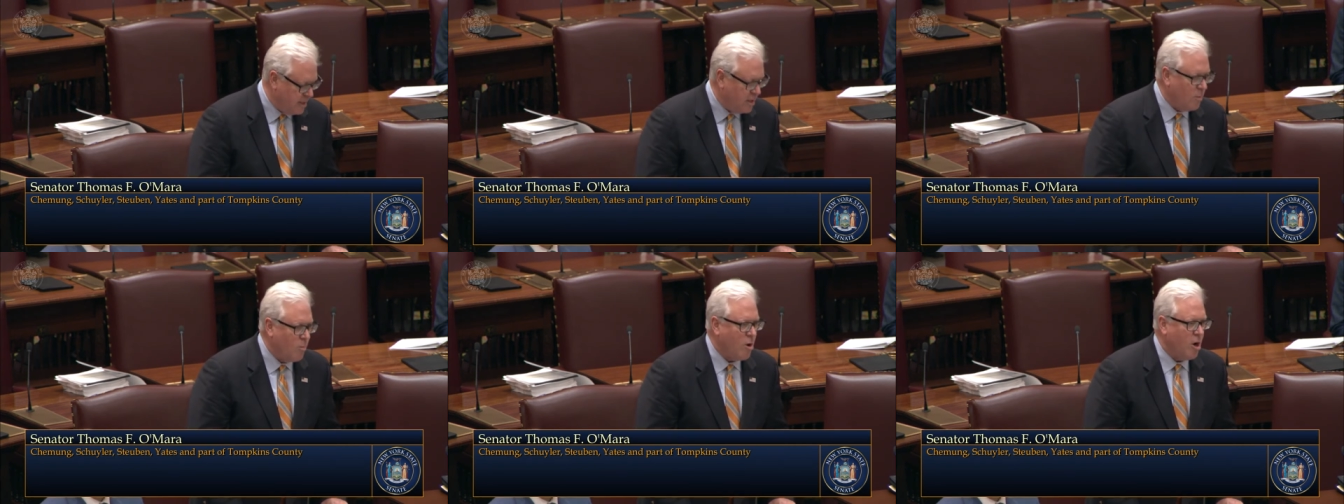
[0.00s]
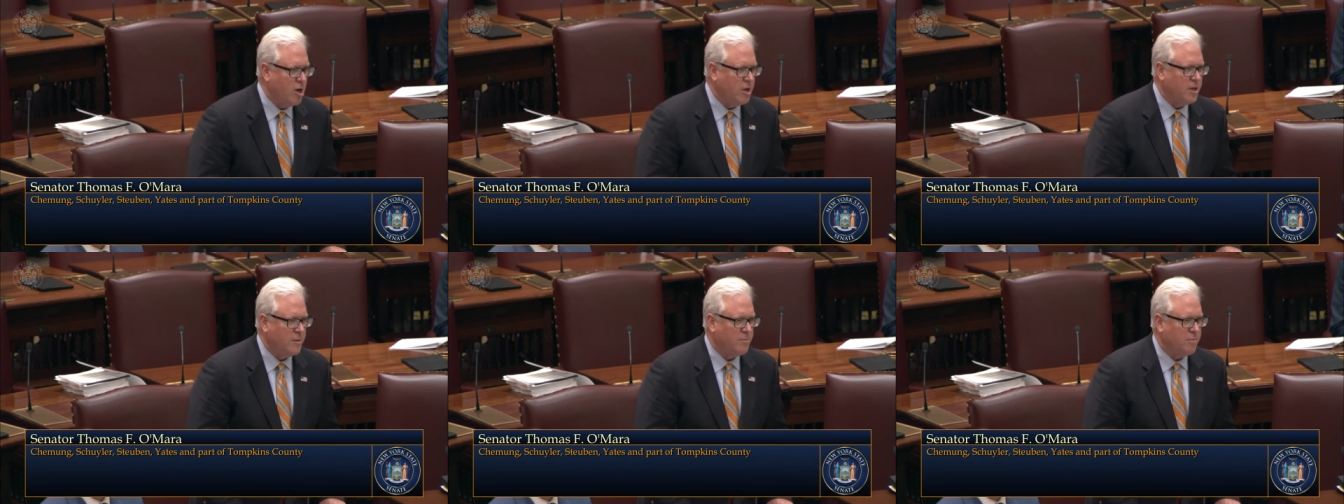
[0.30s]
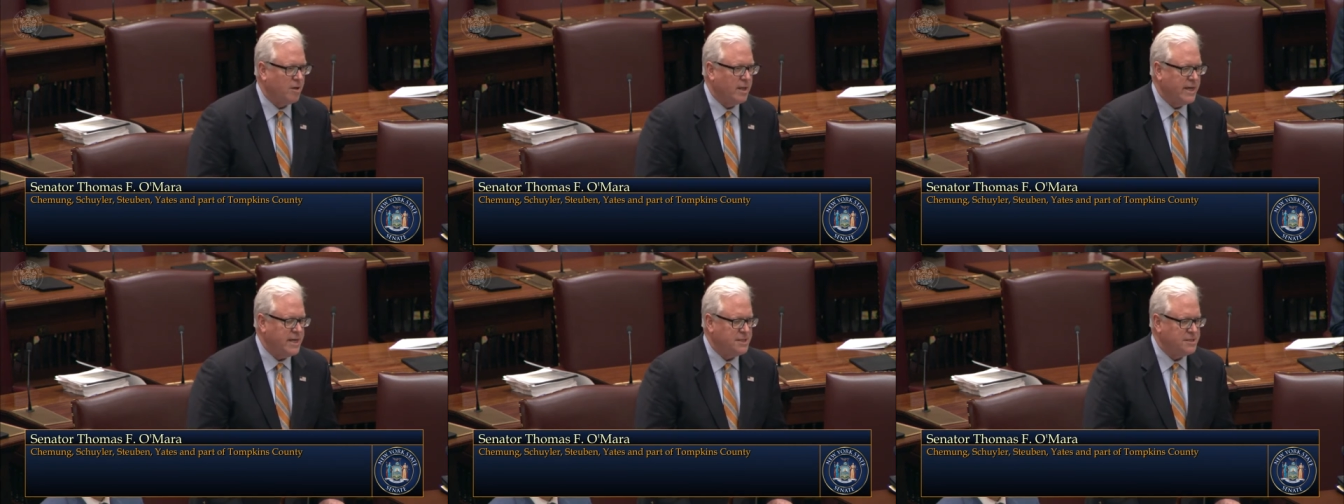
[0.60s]
a
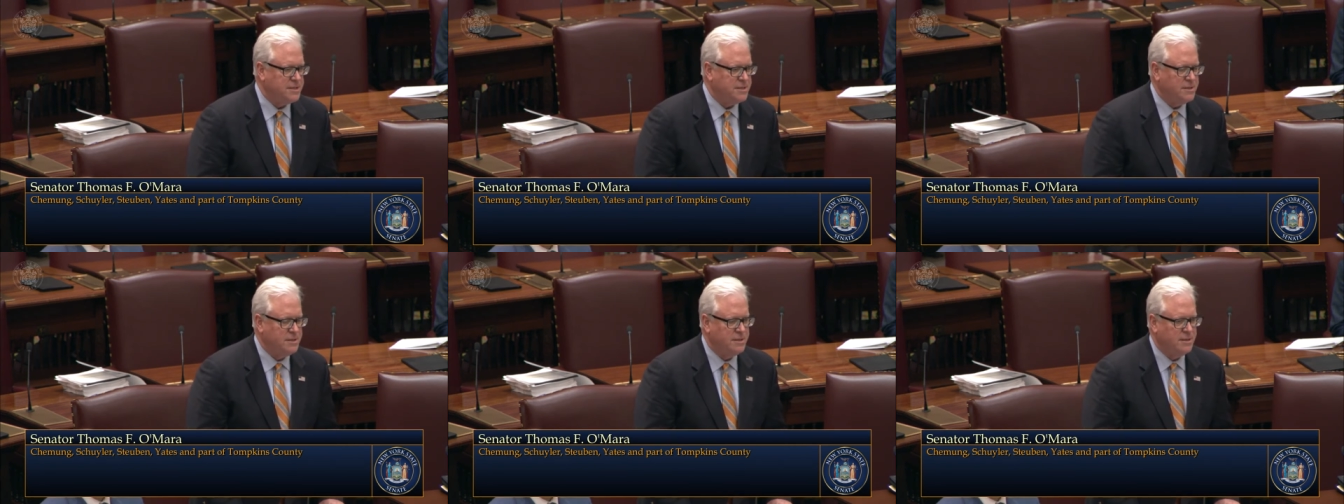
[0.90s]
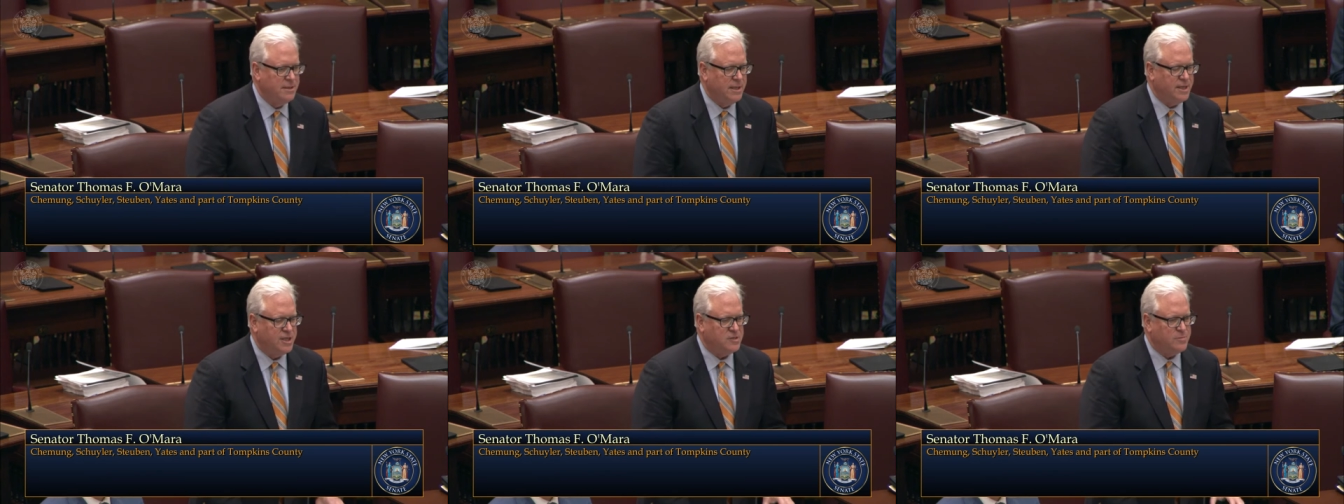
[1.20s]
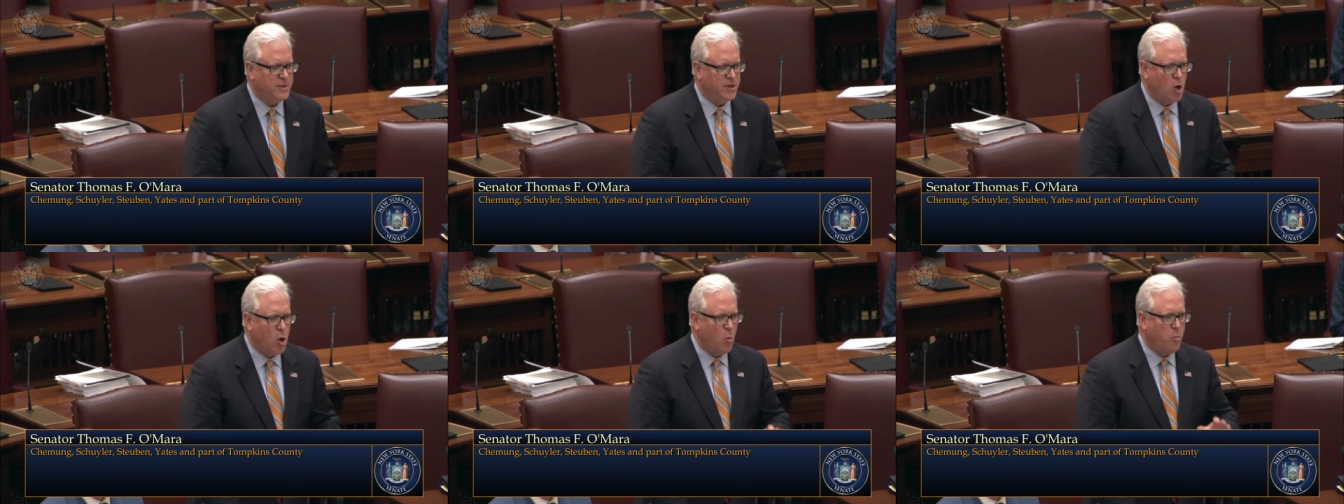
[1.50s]
marketplace that has
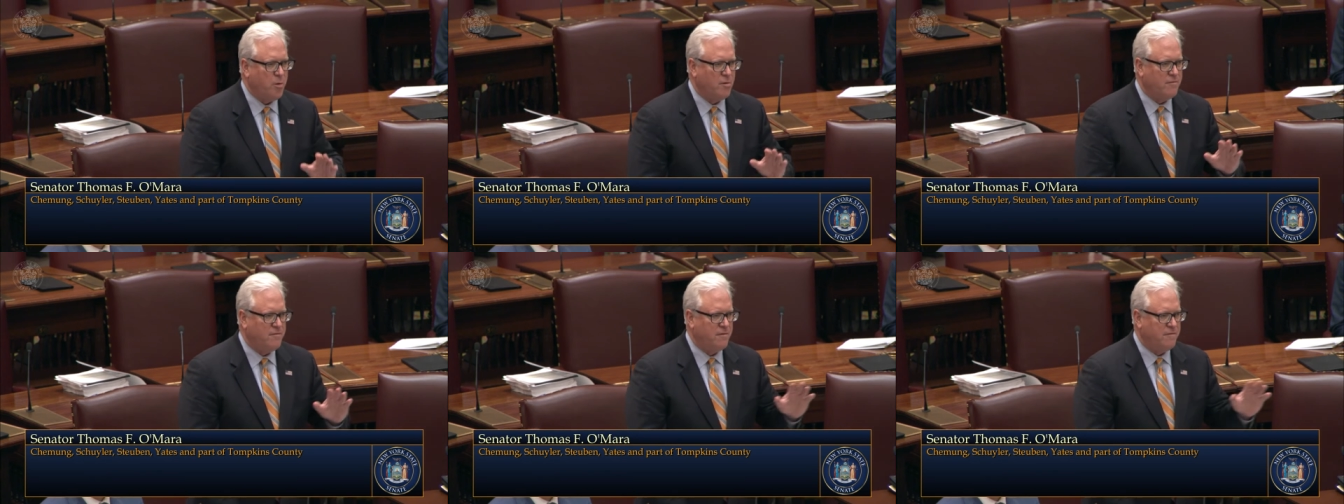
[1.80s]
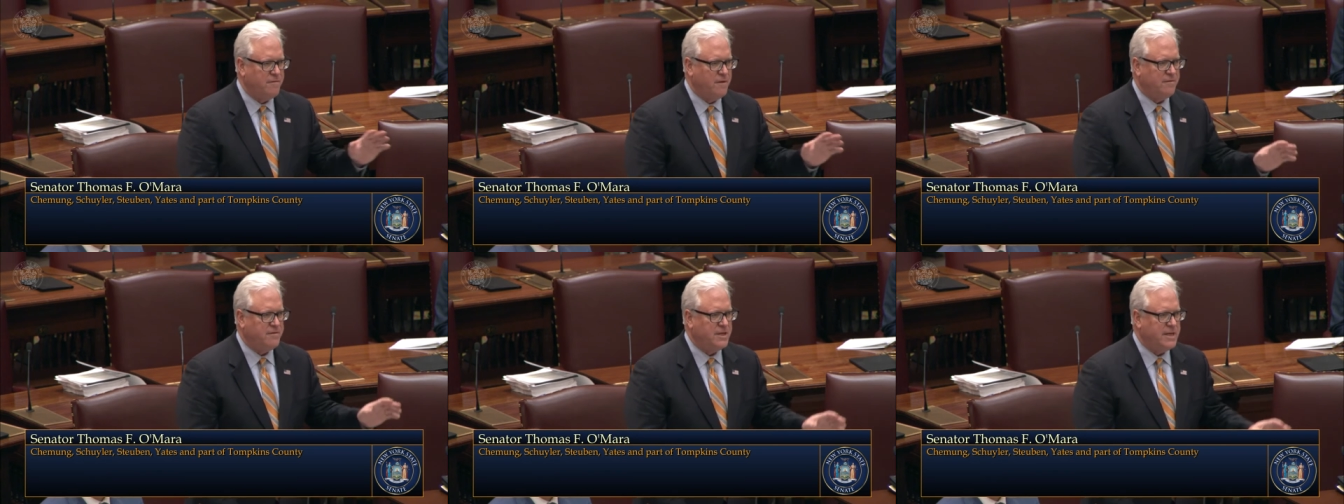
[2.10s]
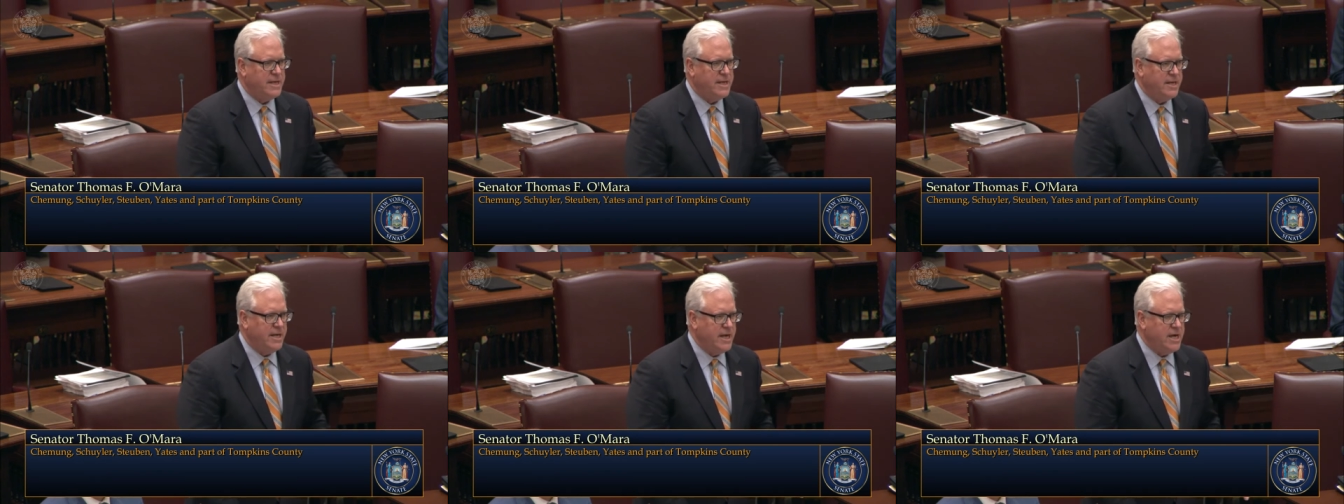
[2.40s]
been open for
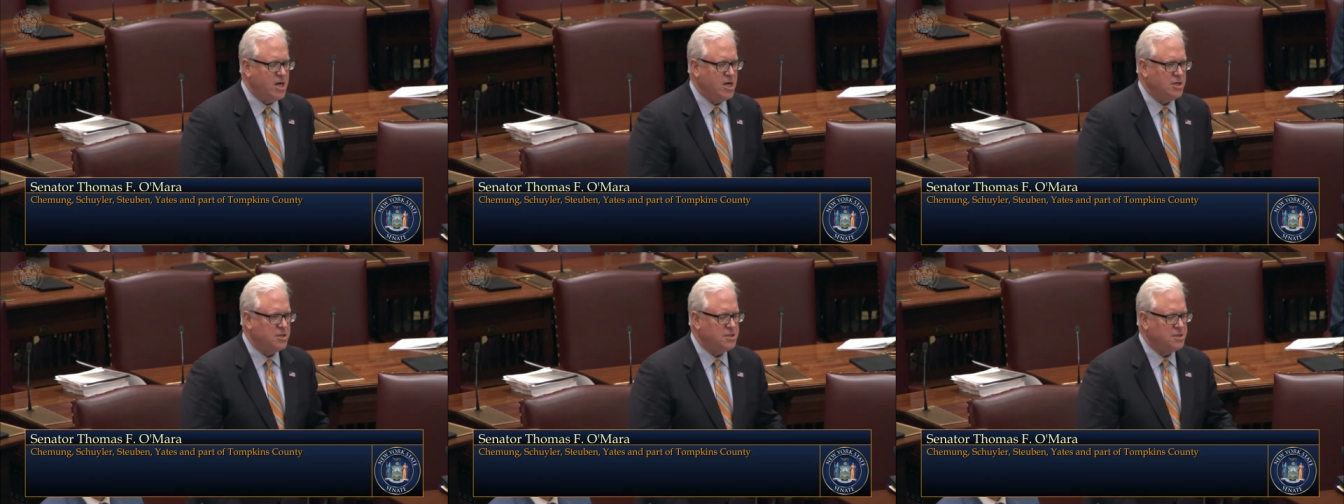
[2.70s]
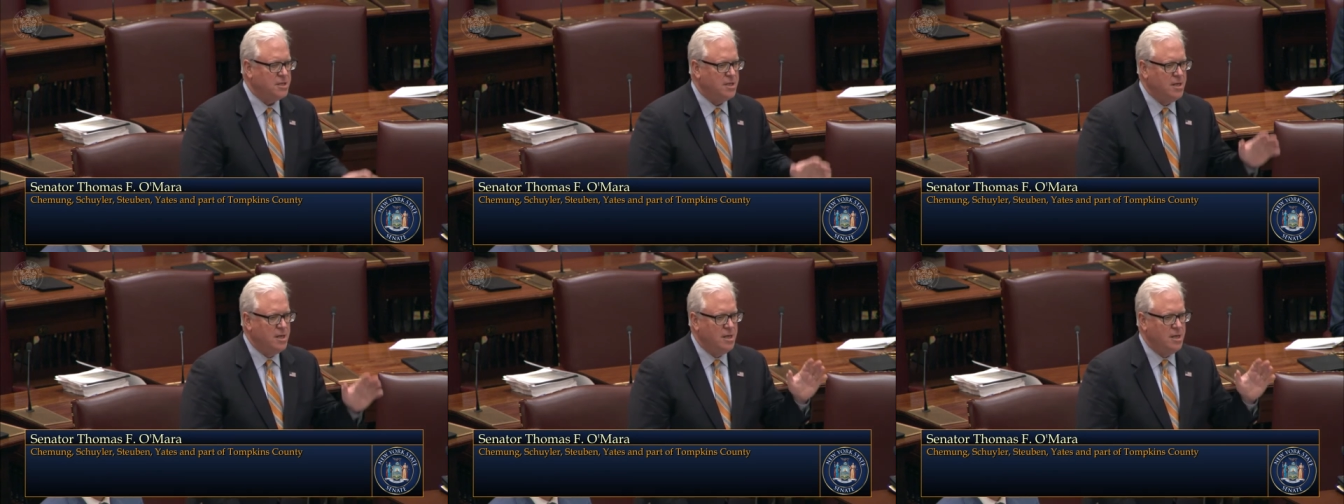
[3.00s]
15 years